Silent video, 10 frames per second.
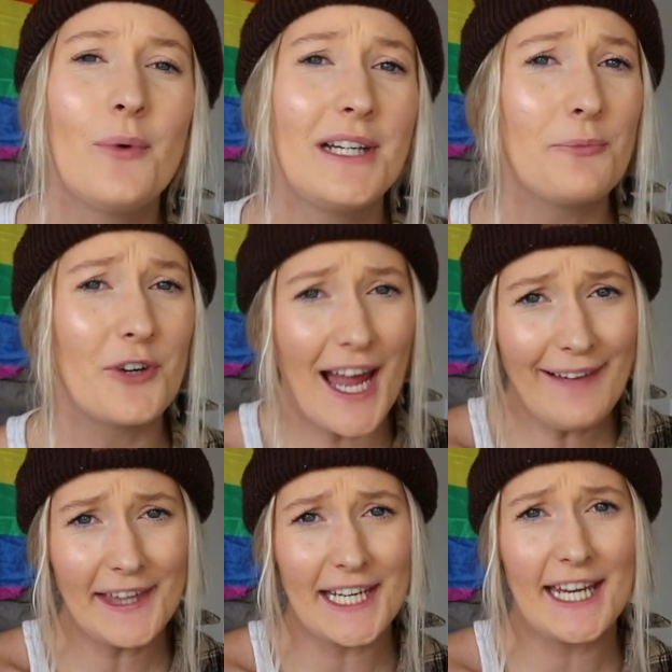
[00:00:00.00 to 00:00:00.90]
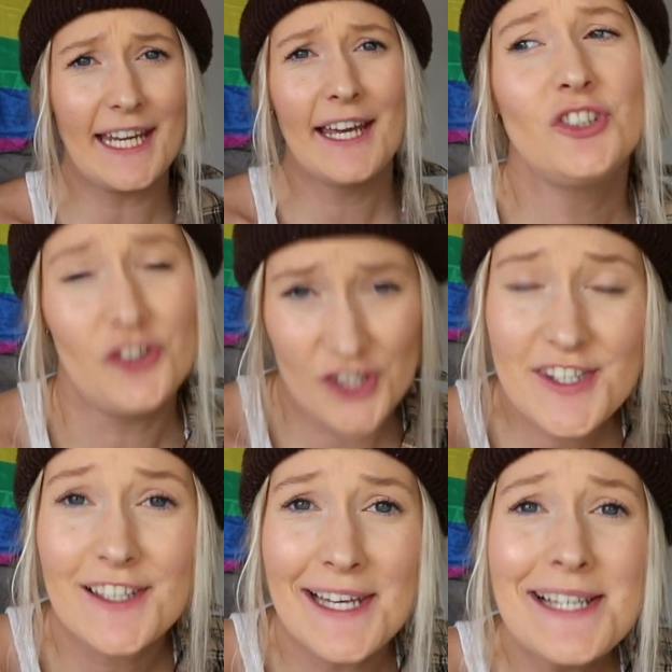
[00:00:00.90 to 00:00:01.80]
when in reality, you're
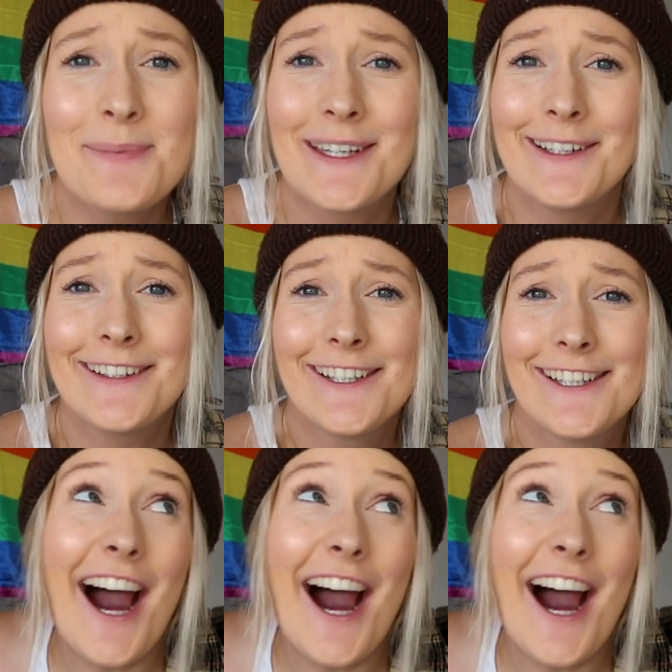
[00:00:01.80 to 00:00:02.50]
just a lesbian?